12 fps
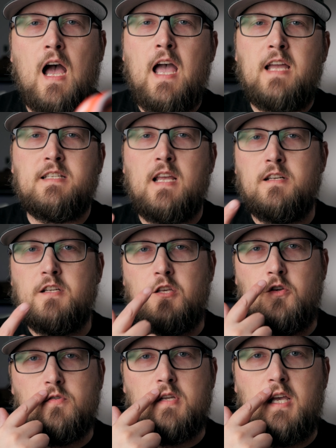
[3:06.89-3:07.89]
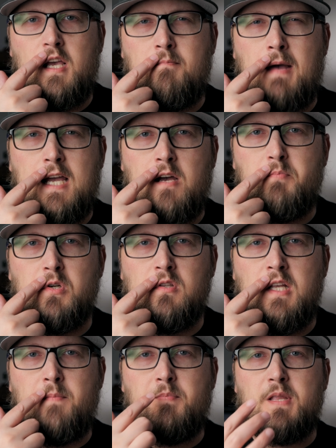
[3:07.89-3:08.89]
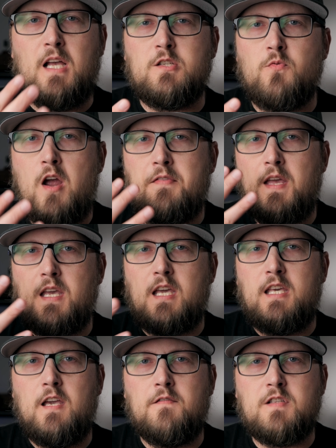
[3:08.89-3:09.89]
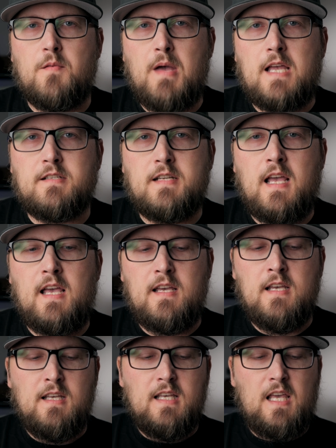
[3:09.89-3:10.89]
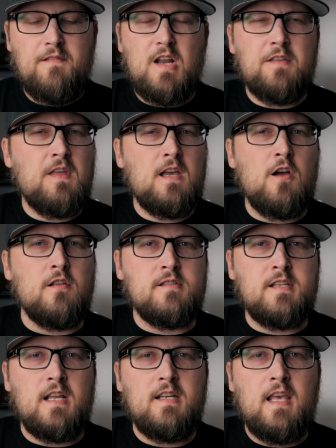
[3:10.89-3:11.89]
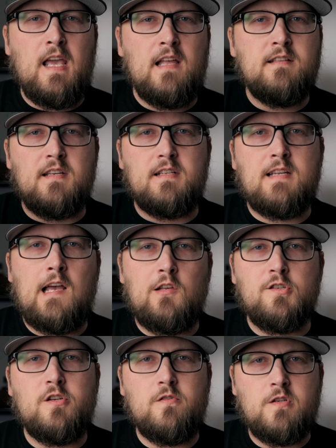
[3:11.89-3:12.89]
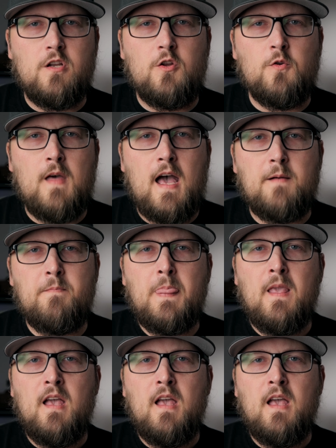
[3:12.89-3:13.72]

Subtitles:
I tend to use it in my upper lip. That's where I think it gives the best hit. Even I think on Zyn cans, it tells you to do that.